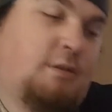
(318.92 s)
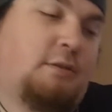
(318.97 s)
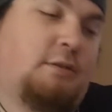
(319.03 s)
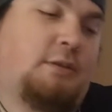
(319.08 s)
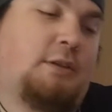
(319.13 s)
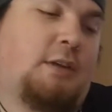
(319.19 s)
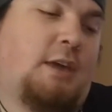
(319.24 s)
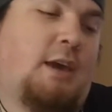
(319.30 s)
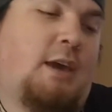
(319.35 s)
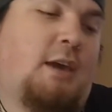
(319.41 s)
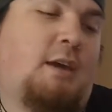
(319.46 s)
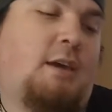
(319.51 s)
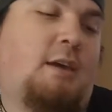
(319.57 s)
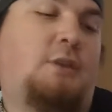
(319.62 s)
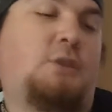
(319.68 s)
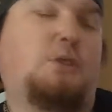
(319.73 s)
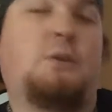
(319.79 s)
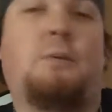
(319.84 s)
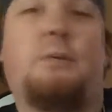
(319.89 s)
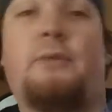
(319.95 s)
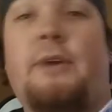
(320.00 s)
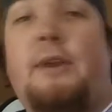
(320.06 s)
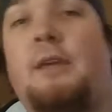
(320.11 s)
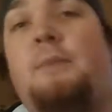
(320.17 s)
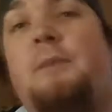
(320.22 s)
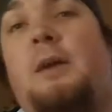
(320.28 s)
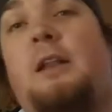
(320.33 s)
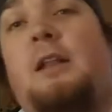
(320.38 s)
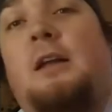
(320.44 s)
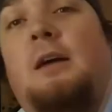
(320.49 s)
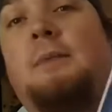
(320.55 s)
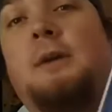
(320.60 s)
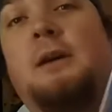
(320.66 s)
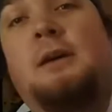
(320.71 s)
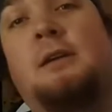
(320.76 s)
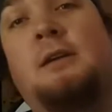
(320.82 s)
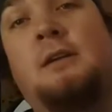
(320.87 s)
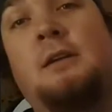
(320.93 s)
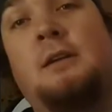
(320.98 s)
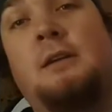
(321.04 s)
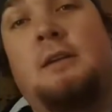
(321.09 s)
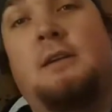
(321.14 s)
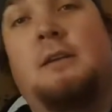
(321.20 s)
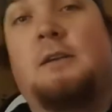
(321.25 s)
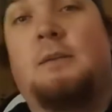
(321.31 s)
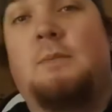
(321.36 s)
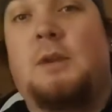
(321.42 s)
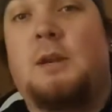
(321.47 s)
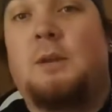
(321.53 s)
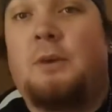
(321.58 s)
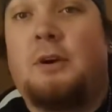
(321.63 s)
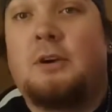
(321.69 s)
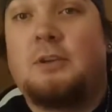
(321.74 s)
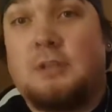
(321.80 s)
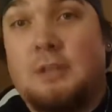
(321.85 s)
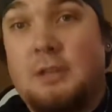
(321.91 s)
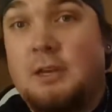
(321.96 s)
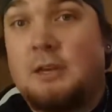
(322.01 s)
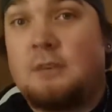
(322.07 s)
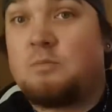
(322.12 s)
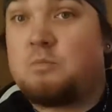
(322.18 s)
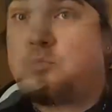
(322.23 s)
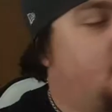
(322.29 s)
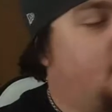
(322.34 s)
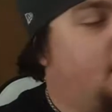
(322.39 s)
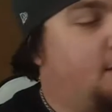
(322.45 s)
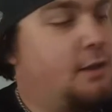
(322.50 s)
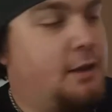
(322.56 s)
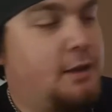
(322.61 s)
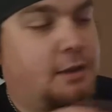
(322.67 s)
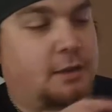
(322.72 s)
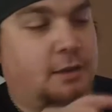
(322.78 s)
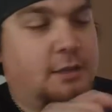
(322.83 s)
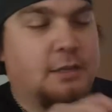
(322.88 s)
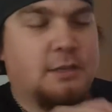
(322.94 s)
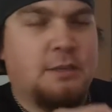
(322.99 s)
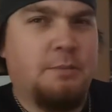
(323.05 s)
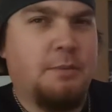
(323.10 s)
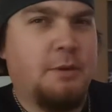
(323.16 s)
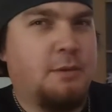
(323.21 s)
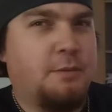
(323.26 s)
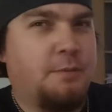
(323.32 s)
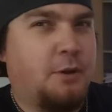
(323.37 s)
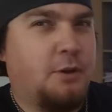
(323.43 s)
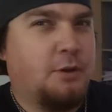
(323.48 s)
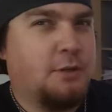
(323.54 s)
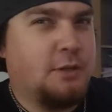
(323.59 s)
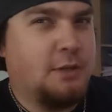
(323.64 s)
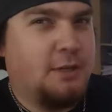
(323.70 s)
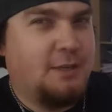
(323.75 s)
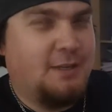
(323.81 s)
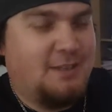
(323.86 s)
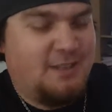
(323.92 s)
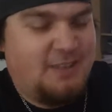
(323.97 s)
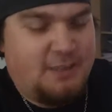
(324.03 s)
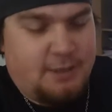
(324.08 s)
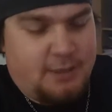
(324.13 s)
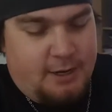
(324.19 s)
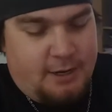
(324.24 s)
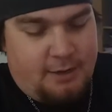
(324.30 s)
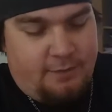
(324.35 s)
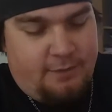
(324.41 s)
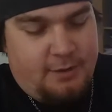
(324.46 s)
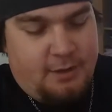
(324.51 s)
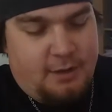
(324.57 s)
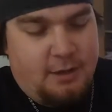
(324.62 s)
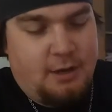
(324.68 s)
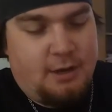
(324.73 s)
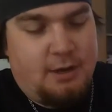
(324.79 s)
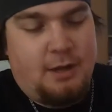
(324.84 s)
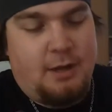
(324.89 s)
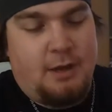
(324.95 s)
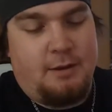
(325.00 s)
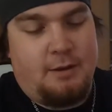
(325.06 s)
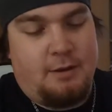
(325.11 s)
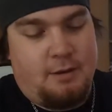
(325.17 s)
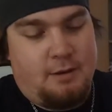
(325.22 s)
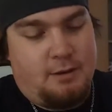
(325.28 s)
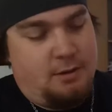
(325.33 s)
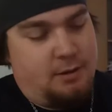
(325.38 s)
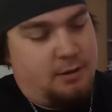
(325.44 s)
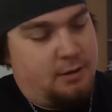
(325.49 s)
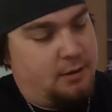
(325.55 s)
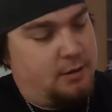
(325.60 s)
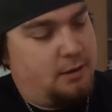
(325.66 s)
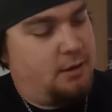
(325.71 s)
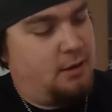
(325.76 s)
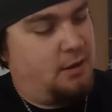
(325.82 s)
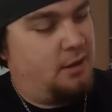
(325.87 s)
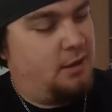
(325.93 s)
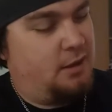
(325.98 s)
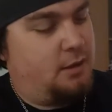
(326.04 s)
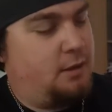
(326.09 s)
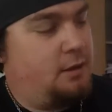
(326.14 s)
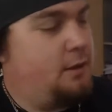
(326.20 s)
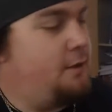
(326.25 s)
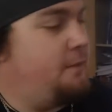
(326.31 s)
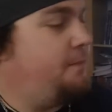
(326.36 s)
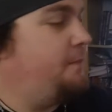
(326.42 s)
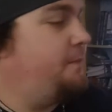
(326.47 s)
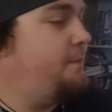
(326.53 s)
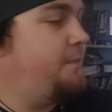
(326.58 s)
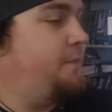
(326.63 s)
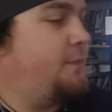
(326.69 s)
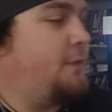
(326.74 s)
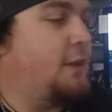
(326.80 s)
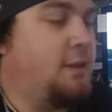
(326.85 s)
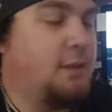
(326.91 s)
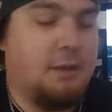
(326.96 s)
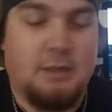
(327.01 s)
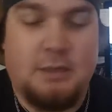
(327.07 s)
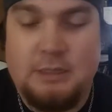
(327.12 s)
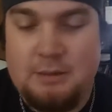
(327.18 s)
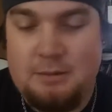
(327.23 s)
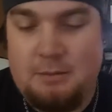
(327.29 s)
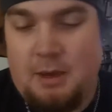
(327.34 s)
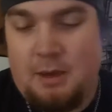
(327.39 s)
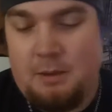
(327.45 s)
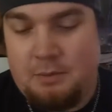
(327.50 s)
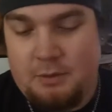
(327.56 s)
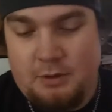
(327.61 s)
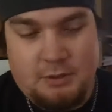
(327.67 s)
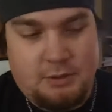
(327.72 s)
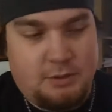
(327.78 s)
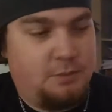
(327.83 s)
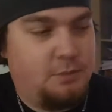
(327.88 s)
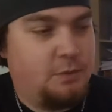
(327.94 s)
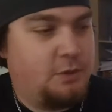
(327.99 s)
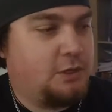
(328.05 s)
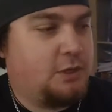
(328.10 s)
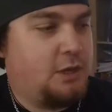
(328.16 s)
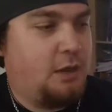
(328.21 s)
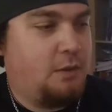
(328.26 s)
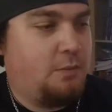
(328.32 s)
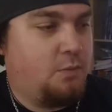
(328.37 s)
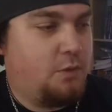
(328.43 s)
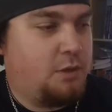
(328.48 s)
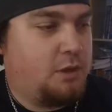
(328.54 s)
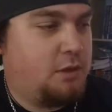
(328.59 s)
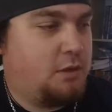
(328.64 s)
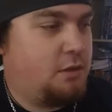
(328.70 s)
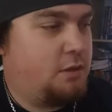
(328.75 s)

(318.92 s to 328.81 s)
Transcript: It's a Super Ready Battle Armor mini poster thing. And then I think there's a bigger poster inside if I can get it out. Yep, I think this is the main poster which came with